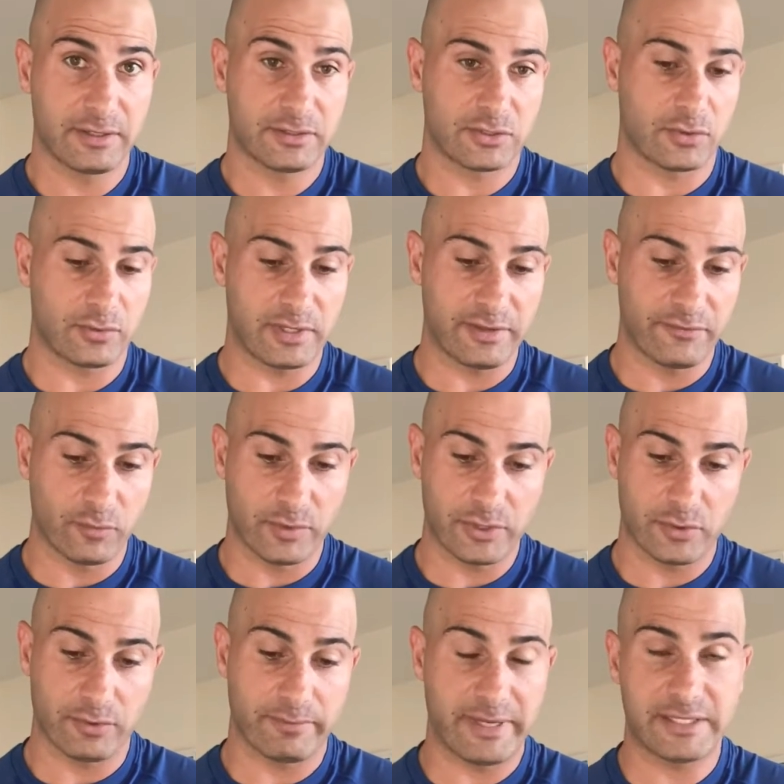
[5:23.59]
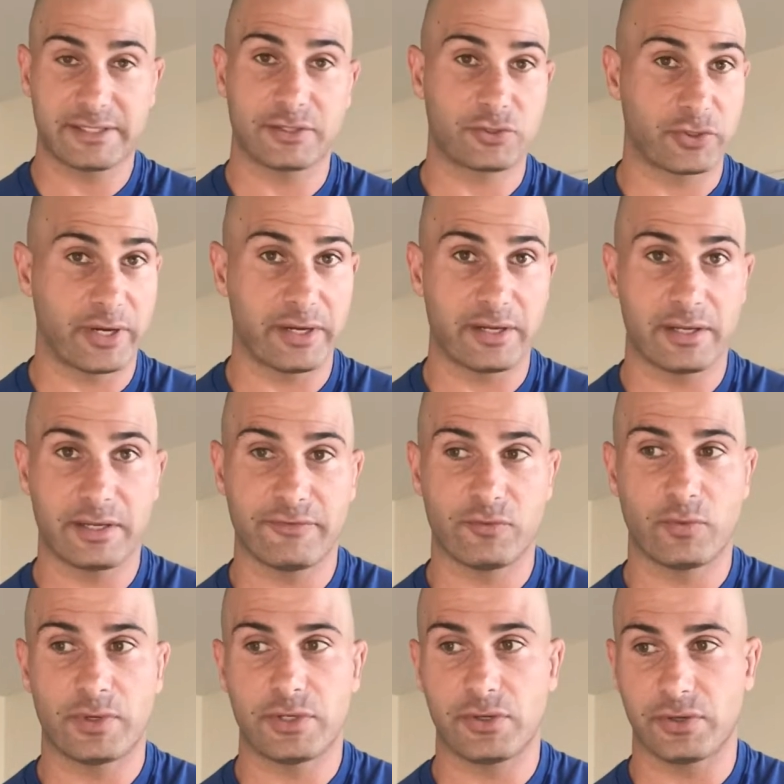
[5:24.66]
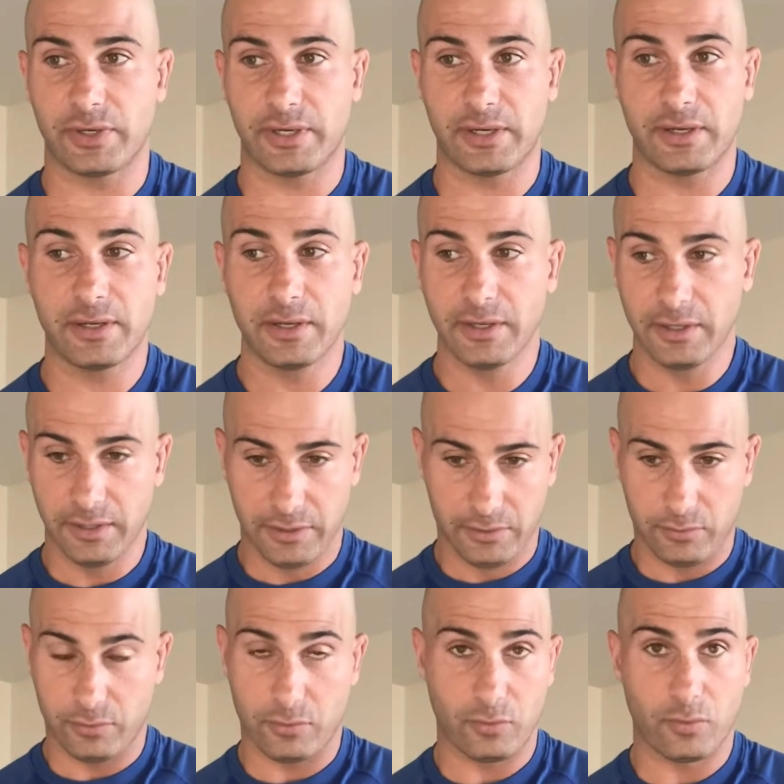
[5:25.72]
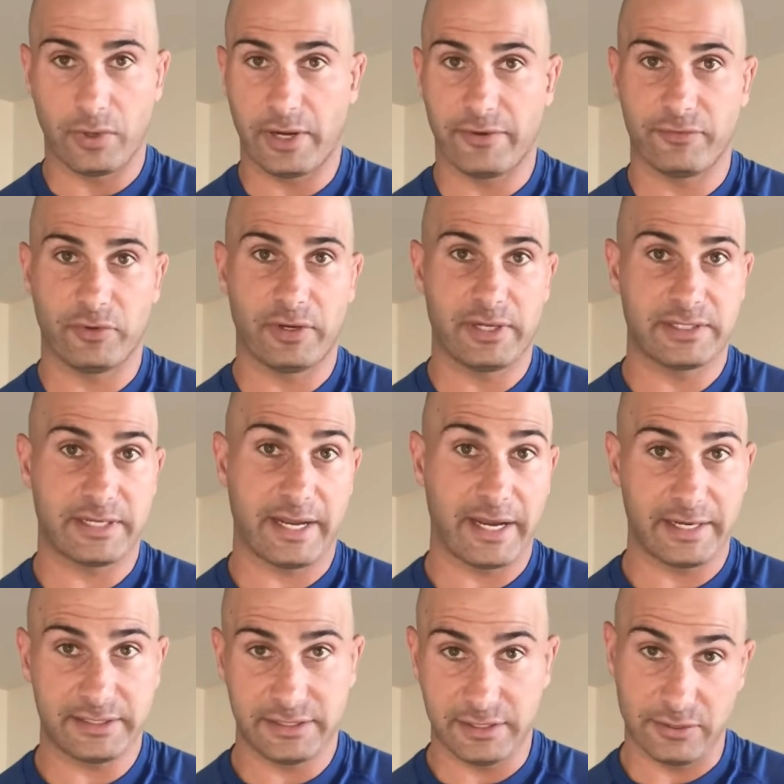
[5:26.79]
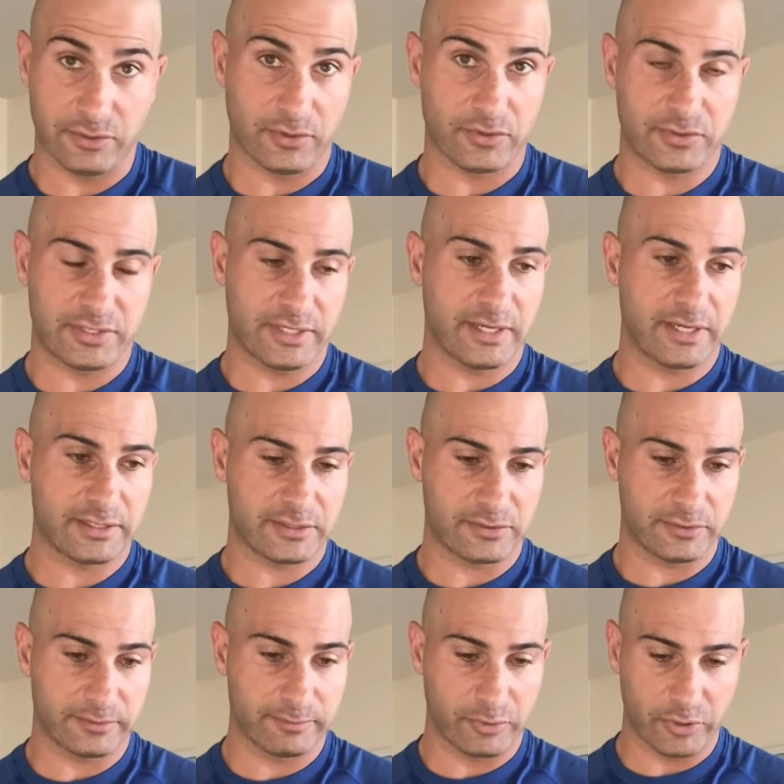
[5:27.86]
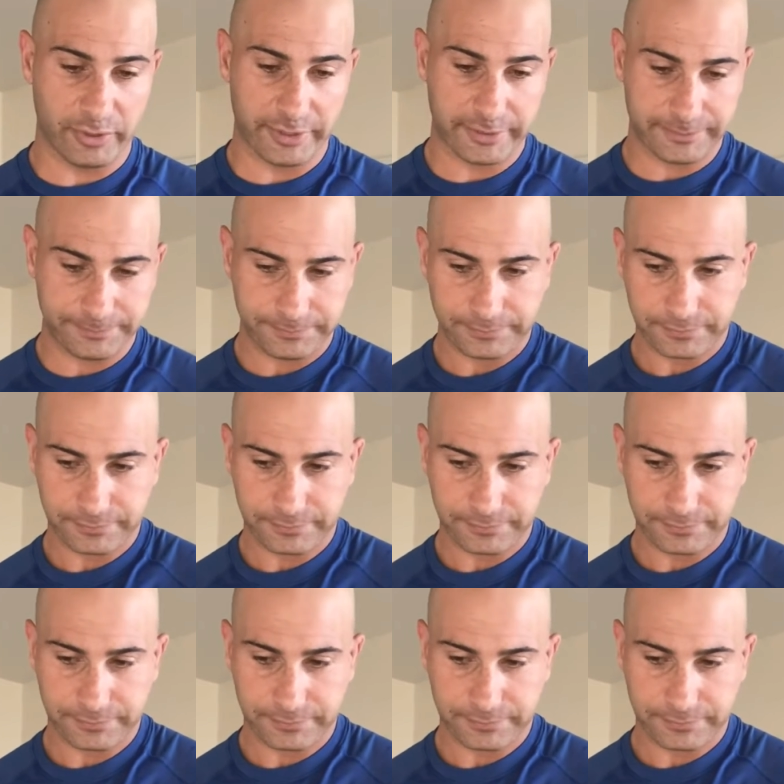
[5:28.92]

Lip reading: So even when you're in basic training, even when you're in whatever it is, AIT or OCS or Bullock,